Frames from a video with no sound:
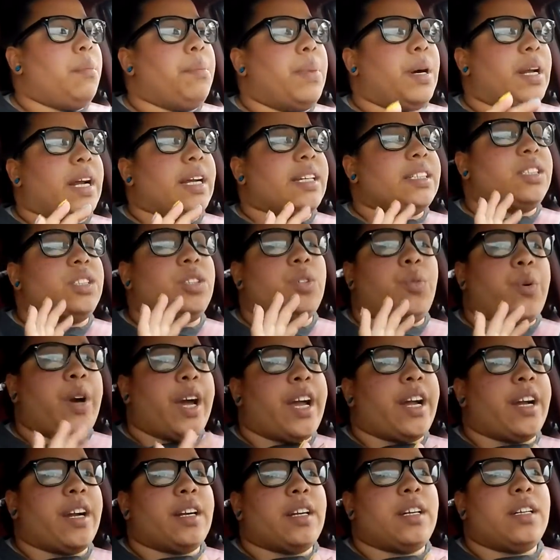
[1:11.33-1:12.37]
But I
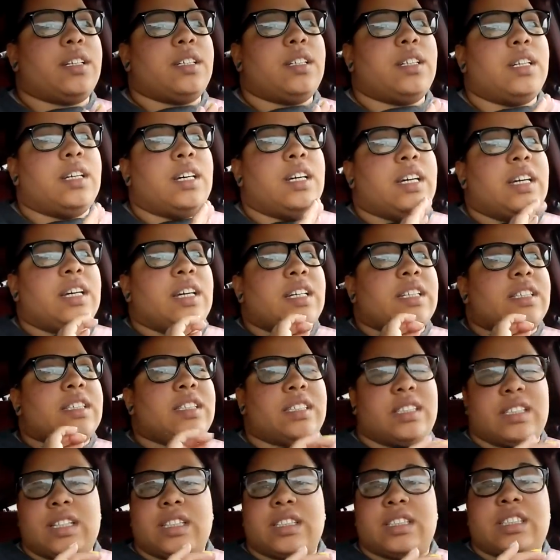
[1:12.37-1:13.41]
swear,
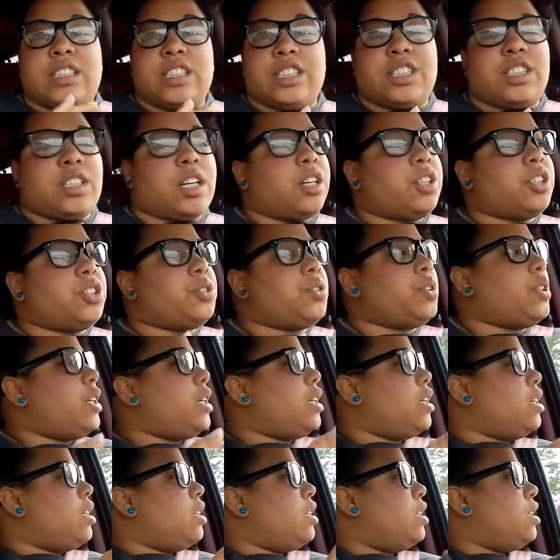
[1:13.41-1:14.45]
since the
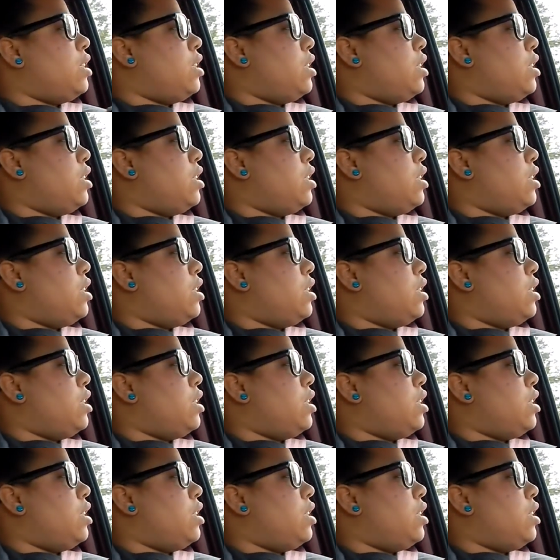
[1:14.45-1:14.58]
surgery,